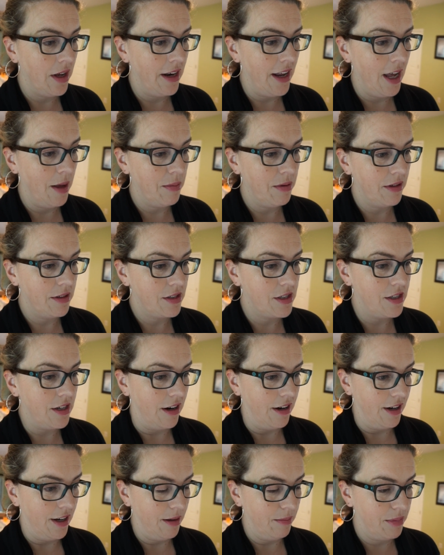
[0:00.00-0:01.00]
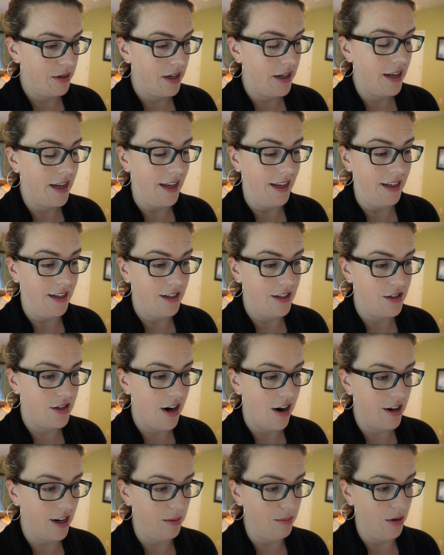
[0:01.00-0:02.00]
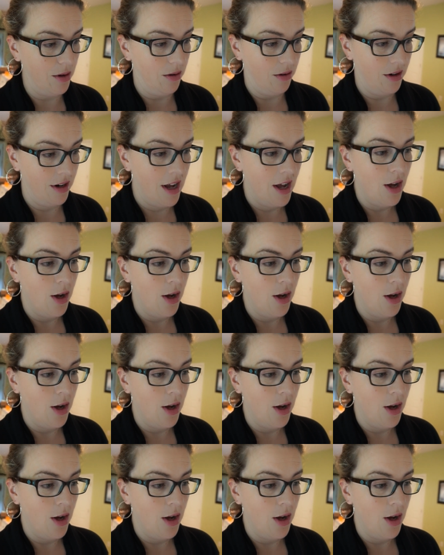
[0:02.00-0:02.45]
To enable startup in target mode.